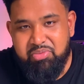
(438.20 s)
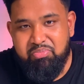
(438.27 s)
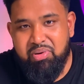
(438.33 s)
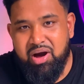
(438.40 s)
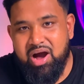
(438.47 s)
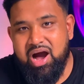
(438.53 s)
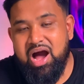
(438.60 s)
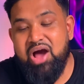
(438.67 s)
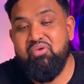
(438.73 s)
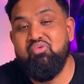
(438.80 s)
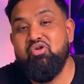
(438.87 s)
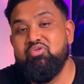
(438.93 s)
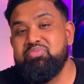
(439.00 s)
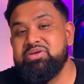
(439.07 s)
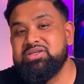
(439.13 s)
but I
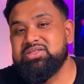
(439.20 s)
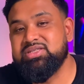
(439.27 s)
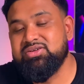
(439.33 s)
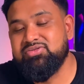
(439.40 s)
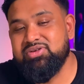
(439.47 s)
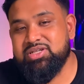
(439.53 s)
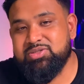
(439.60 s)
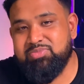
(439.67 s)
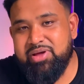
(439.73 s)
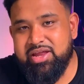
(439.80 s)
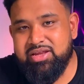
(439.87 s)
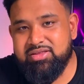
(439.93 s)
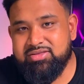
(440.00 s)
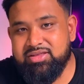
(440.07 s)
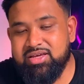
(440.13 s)
will be still explaining